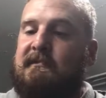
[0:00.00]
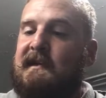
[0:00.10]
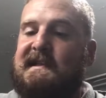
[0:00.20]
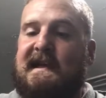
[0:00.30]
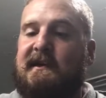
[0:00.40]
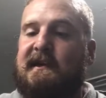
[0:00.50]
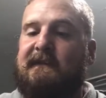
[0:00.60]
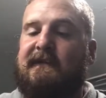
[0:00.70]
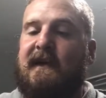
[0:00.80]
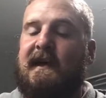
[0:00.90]
It's held up
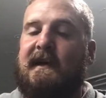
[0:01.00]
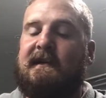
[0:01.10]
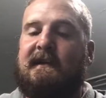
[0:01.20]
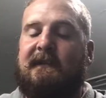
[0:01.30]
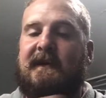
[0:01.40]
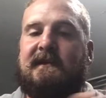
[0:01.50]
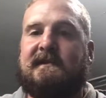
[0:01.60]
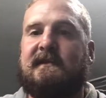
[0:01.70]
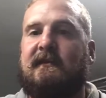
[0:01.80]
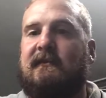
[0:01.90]
fine. I mean, there's
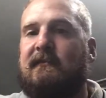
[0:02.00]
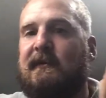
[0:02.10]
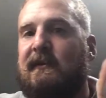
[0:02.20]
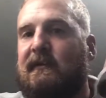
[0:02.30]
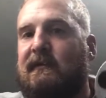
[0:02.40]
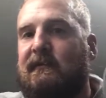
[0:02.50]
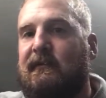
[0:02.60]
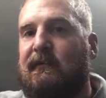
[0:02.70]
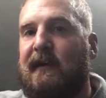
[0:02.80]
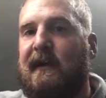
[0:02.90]
no real
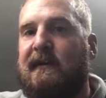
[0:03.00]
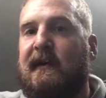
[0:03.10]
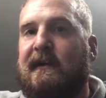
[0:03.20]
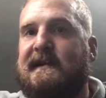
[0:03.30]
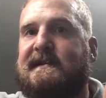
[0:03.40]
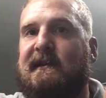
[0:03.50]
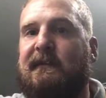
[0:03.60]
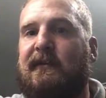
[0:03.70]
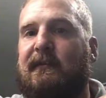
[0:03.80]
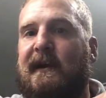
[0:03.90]
wear or
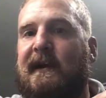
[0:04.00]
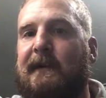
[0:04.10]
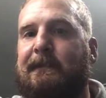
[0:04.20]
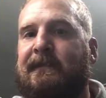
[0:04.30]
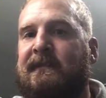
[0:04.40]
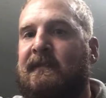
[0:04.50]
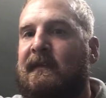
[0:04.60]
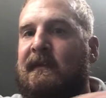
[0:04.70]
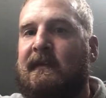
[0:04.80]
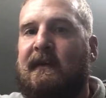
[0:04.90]
discernible wear
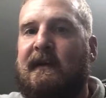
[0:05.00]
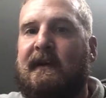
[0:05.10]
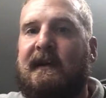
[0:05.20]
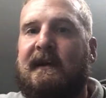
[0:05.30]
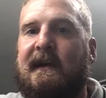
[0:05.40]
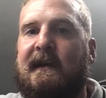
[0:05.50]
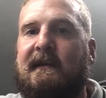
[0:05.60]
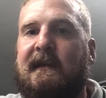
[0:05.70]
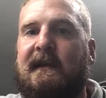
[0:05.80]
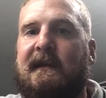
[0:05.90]
on any of
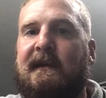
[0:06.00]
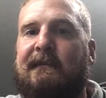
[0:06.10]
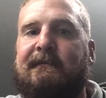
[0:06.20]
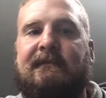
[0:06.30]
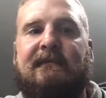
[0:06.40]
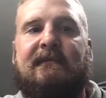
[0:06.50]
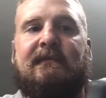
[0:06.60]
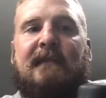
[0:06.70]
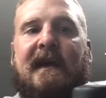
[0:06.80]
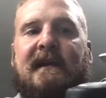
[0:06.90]
the
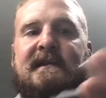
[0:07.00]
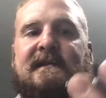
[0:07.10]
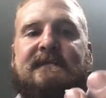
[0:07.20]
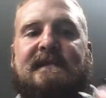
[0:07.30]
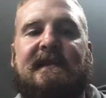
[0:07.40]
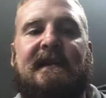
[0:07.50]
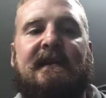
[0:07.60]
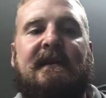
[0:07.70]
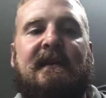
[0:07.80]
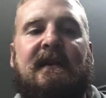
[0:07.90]
mechanisms
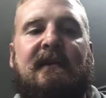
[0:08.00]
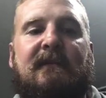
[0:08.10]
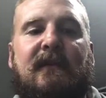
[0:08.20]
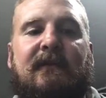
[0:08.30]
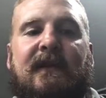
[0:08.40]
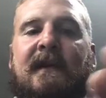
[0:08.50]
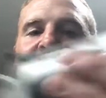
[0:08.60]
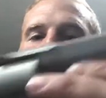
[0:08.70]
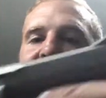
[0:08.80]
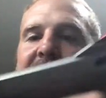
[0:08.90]
that move it.
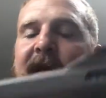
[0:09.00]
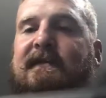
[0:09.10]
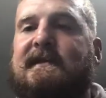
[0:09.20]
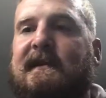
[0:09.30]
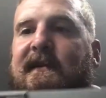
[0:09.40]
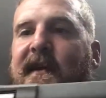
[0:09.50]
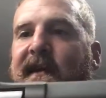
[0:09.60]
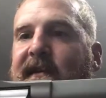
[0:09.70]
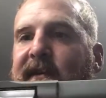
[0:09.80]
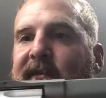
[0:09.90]
Obviously, you get
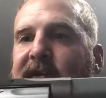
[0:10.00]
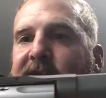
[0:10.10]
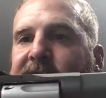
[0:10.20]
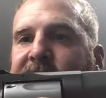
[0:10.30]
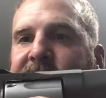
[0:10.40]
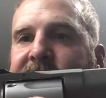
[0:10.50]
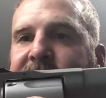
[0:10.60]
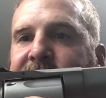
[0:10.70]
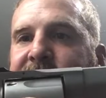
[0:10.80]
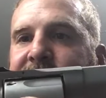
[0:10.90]
your little
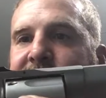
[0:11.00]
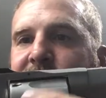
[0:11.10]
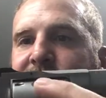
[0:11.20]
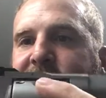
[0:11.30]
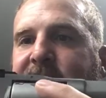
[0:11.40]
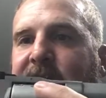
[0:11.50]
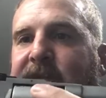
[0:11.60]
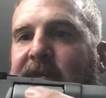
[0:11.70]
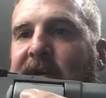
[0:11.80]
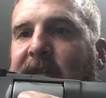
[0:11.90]
cylinder
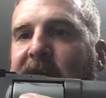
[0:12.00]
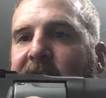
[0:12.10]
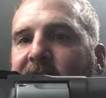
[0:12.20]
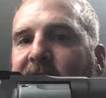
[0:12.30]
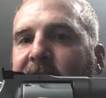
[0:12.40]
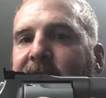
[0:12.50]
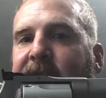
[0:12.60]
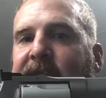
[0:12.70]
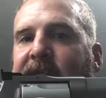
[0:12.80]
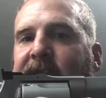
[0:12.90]
wear mark here,
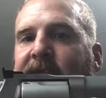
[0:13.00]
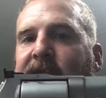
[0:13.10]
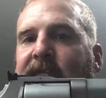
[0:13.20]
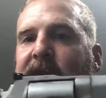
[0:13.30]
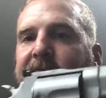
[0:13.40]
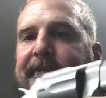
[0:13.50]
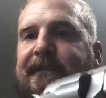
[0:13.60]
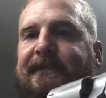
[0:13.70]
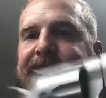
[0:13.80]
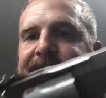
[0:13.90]
but
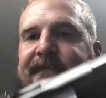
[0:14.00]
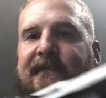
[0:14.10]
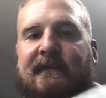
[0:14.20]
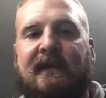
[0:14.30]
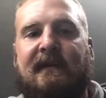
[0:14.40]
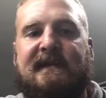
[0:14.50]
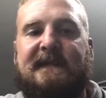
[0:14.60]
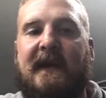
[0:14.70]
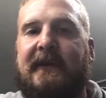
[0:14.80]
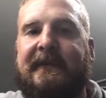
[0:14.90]
it's
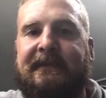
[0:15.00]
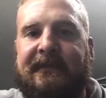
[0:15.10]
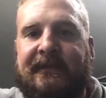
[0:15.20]
been good.